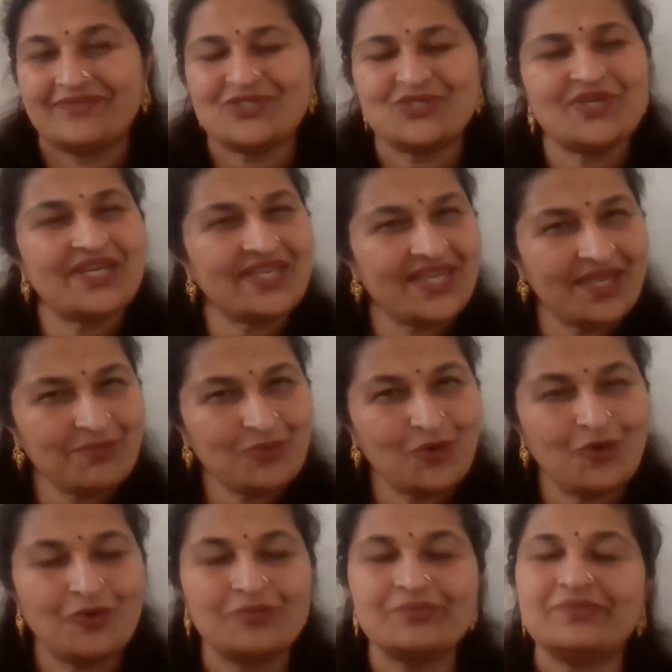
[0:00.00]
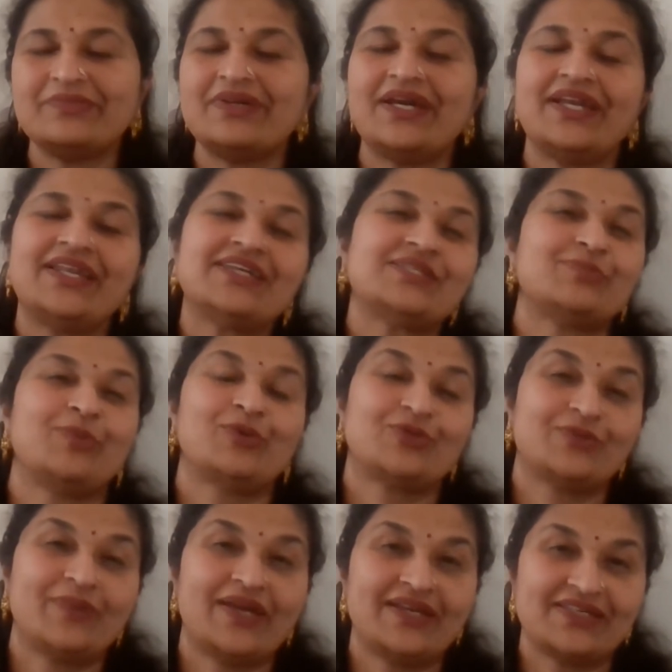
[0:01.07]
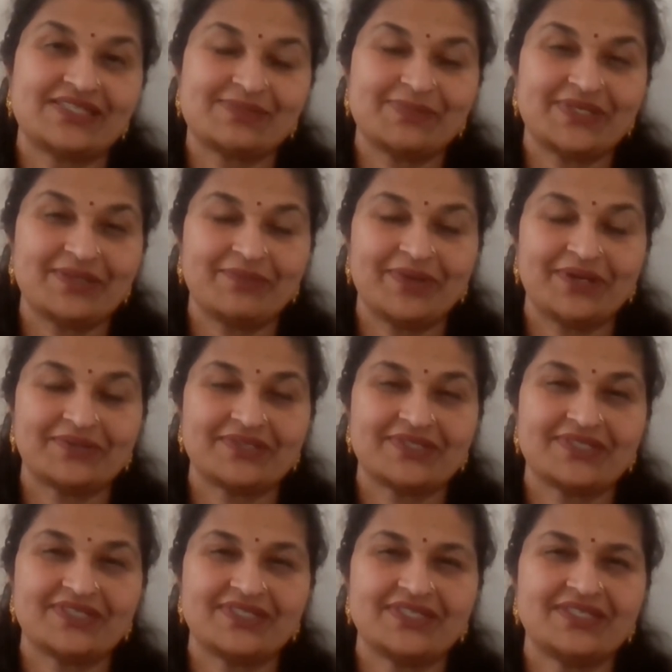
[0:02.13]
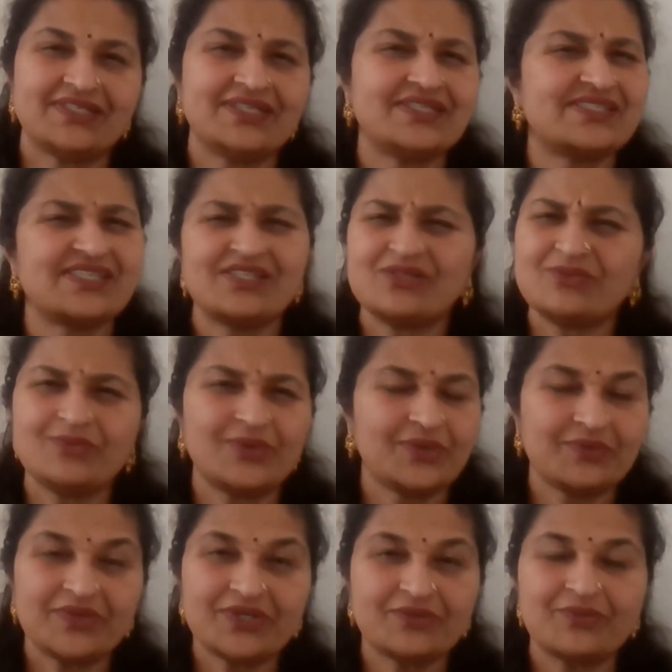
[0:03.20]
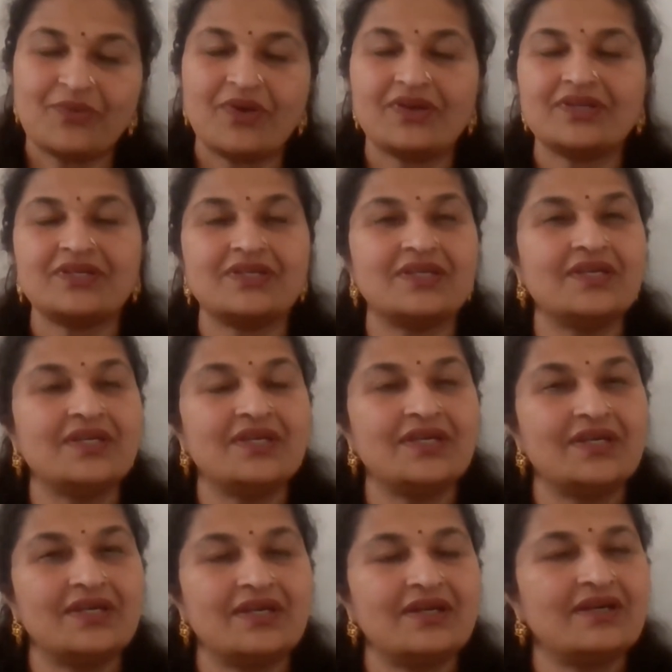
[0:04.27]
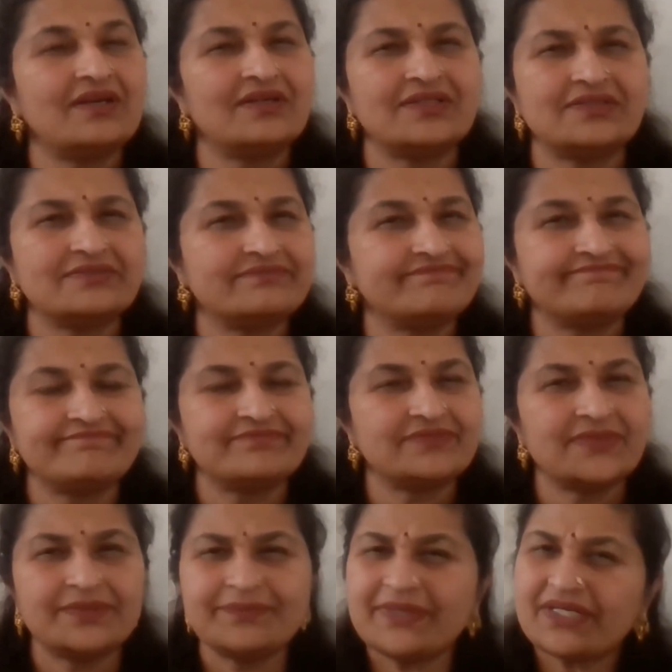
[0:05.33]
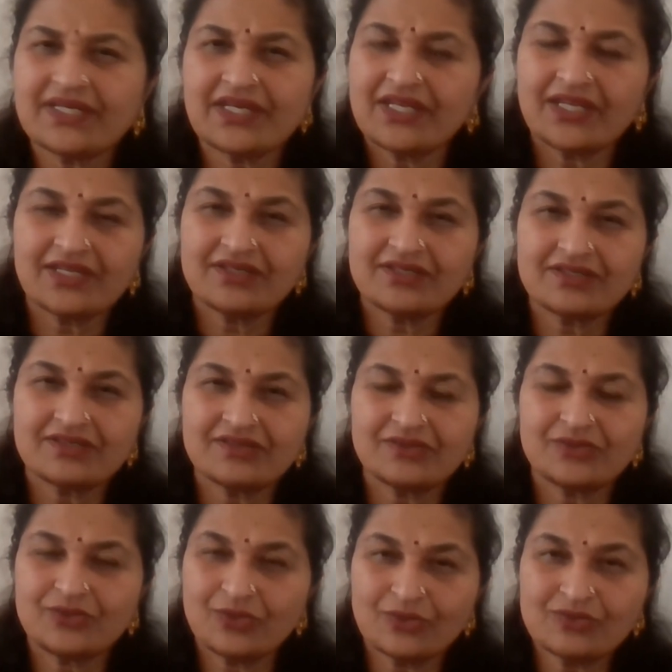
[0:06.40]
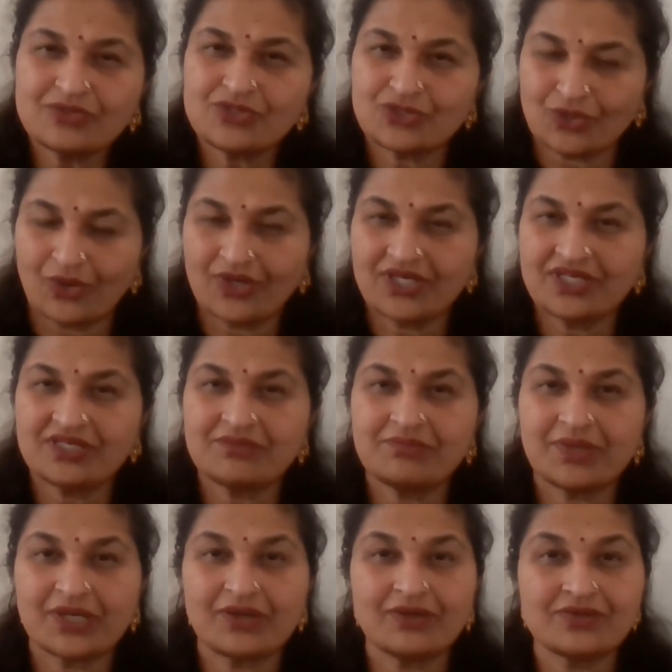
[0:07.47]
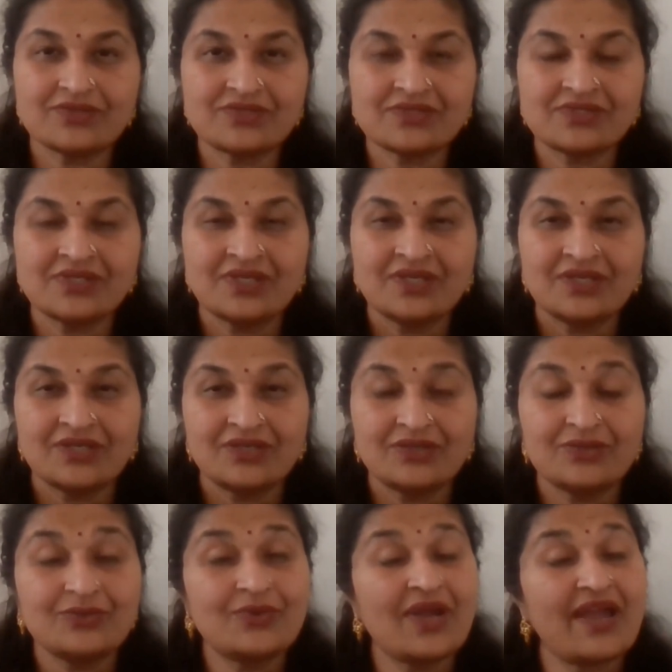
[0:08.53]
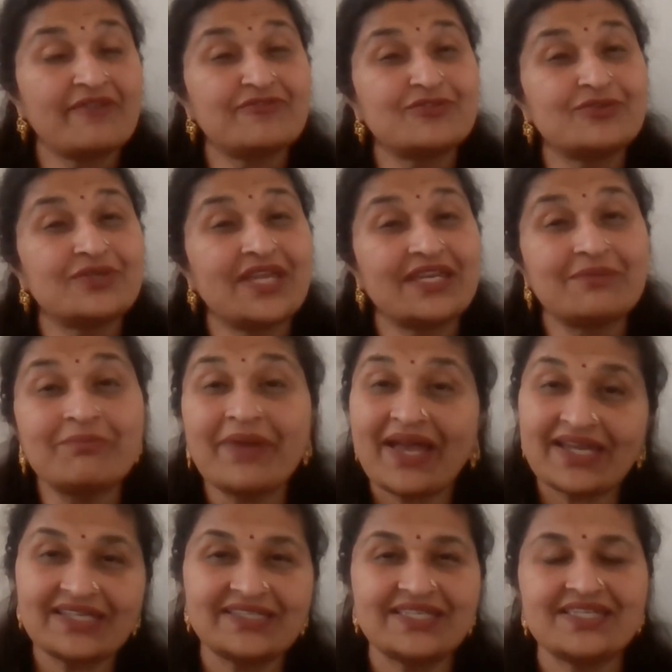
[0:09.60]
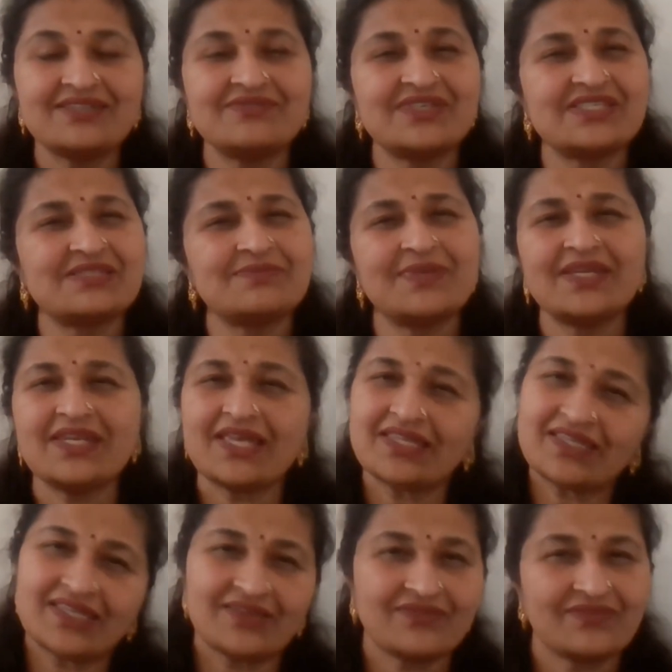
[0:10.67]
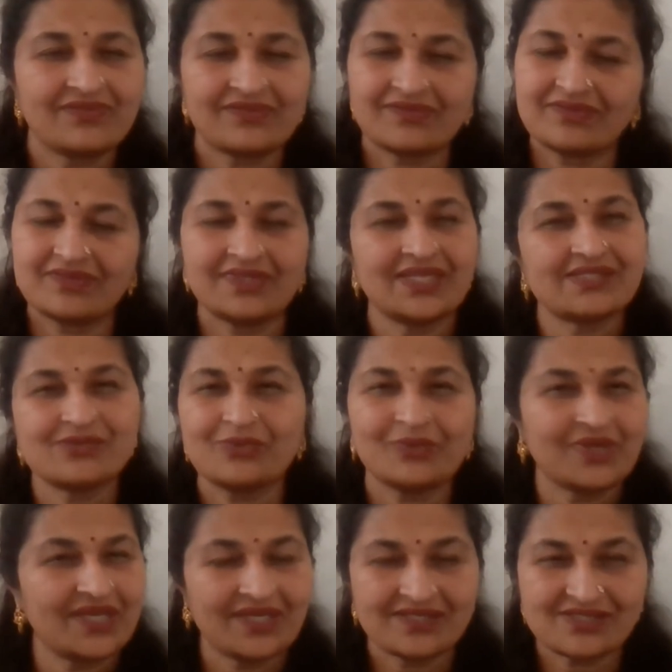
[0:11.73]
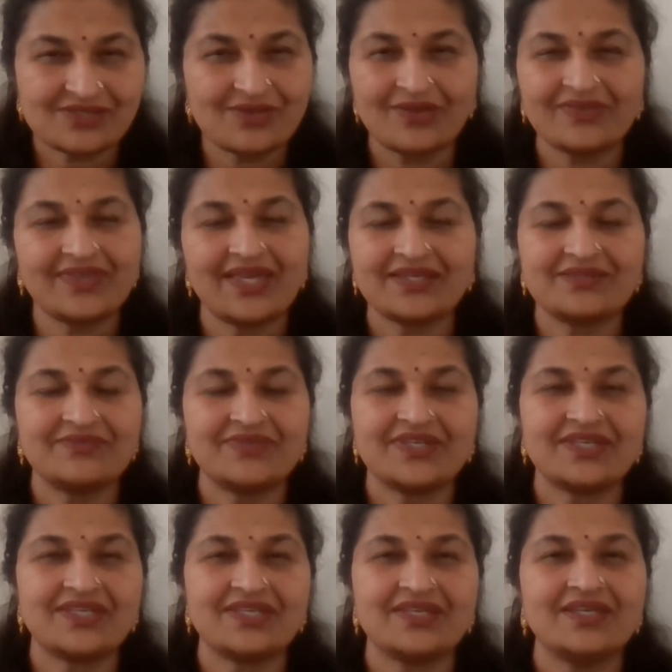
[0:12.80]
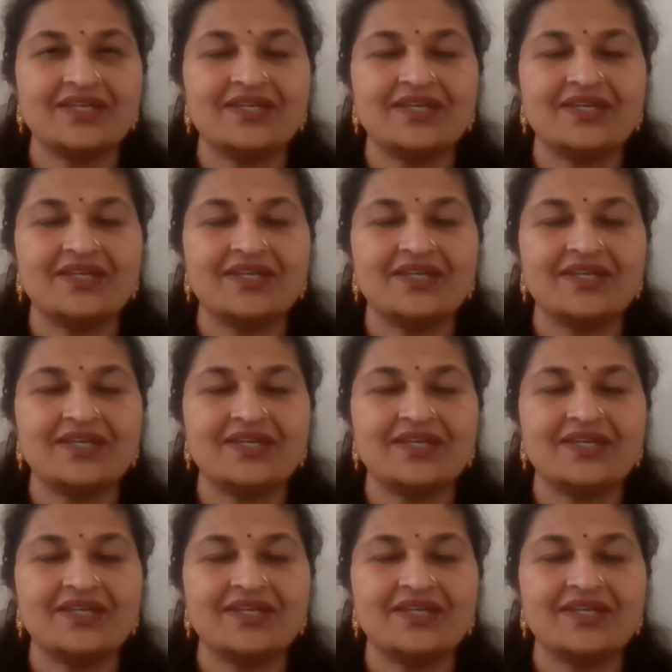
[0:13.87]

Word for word: So I came home and I spoke to my husband about it, and he said, Do whatever you want, um, but don't join it because you have to get back the investment. I think that's okay, it's not that very.